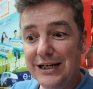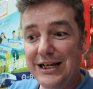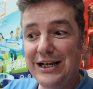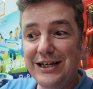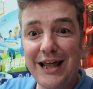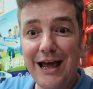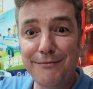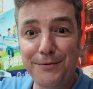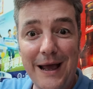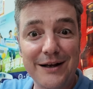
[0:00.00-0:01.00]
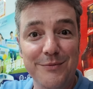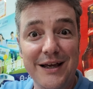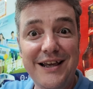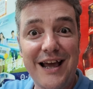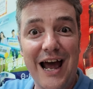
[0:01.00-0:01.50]
She then thanked
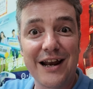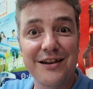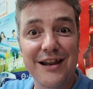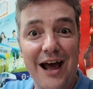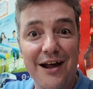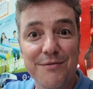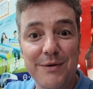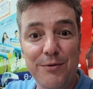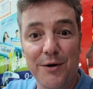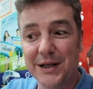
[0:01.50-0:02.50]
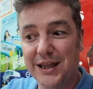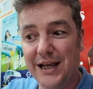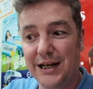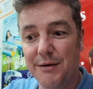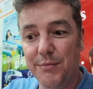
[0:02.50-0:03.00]
me and asked me what my
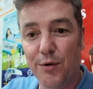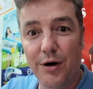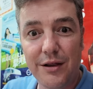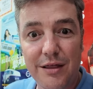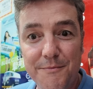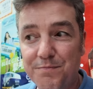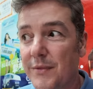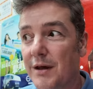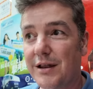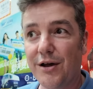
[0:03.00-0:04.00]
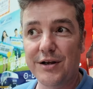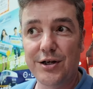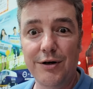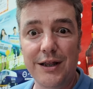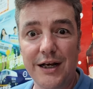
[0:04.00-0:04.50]
ticket number was. So I
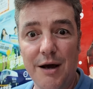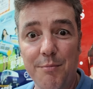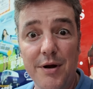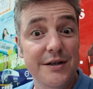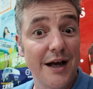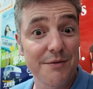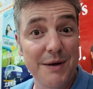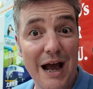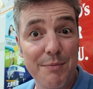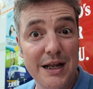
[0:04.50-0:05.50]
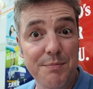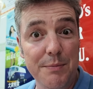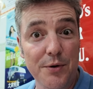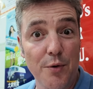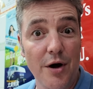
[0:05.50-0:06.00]
showed her the number. She asked me how many
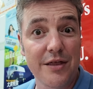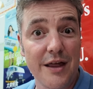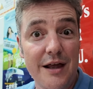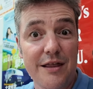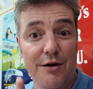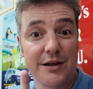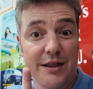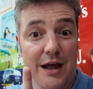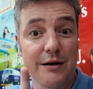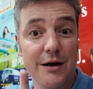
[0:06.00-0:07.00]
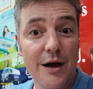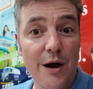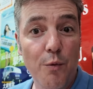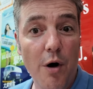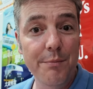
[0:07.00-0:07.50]
people were there. So I just said,
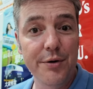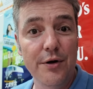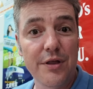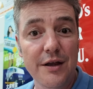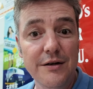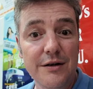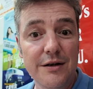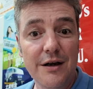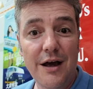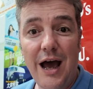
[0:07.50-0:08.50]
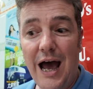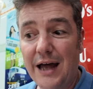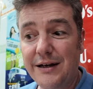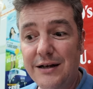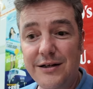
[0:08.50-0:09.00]
one person.
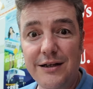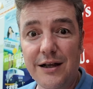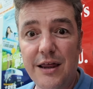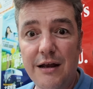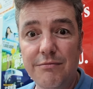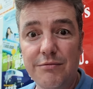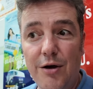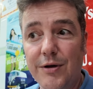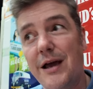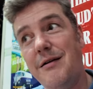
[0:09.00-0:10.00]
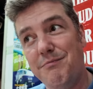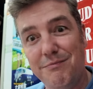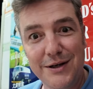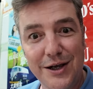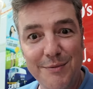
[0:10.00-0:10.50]
And then she just said, okay,
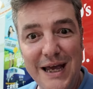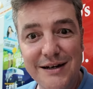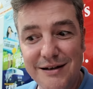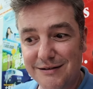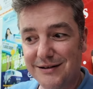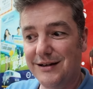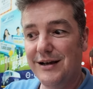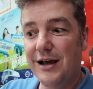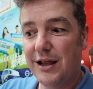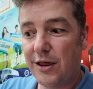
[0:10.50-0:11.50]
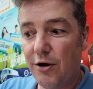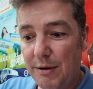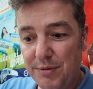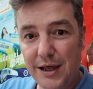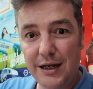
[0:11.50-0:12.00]
come in. So
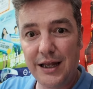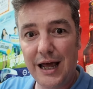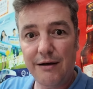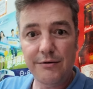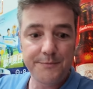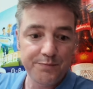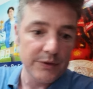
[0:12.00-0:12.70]
I'm sitting down.